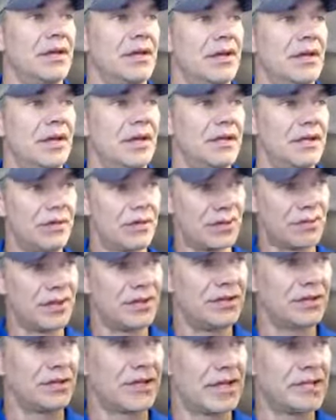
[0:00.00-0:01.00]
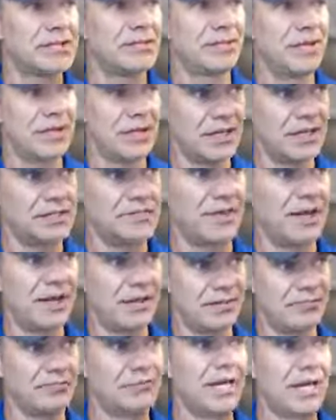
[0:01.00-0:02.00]
And the only way you're guesstimating is
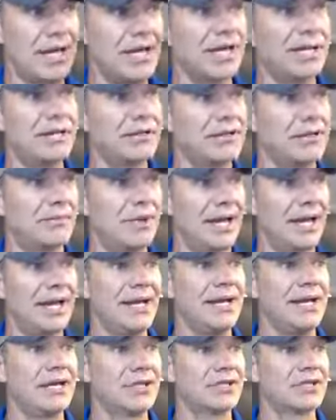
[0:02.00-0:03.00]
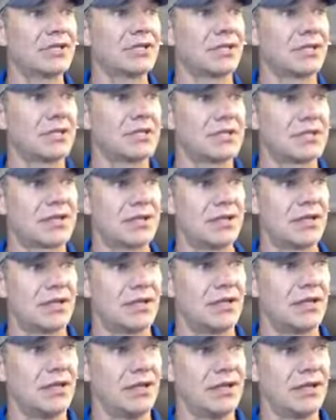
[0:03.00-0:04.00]
by age, and
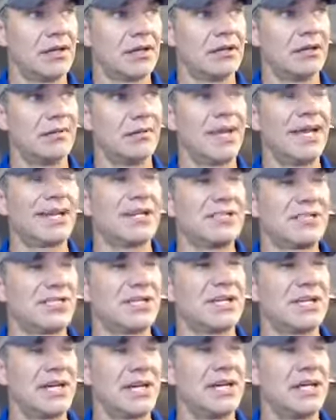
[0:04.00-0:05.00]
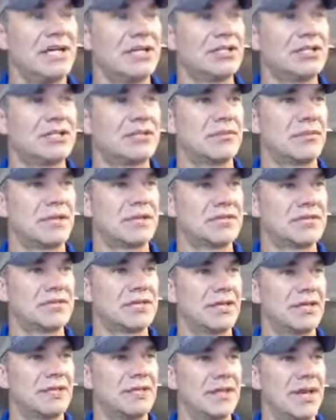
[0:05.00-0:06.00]
saying you're managing an age
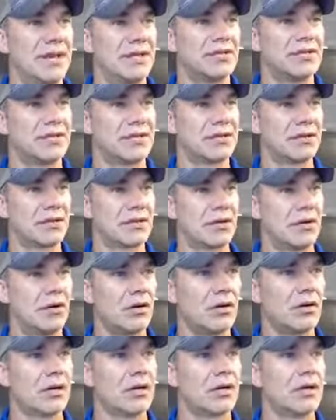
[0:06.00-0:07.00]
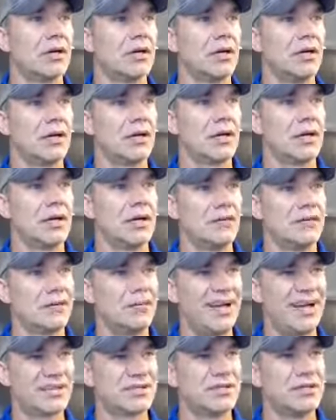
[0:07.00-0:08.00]
instead of managing the car. And if you
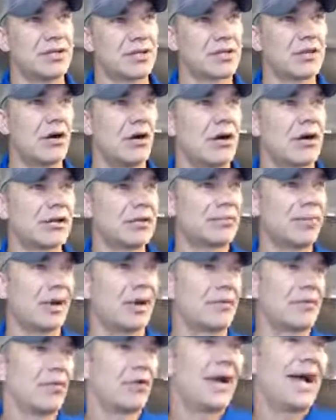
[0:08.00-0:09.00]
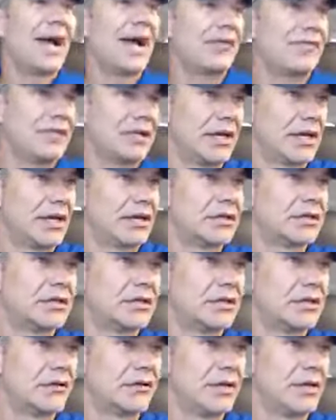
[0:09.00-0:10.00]
imagine the car, you probably won't have the
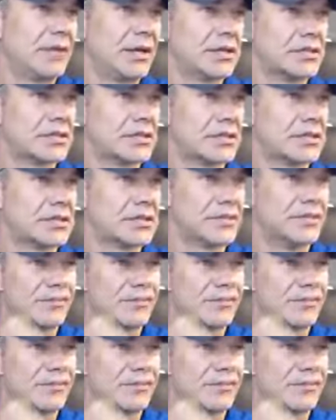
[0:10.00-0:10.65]
age, if that makes sense.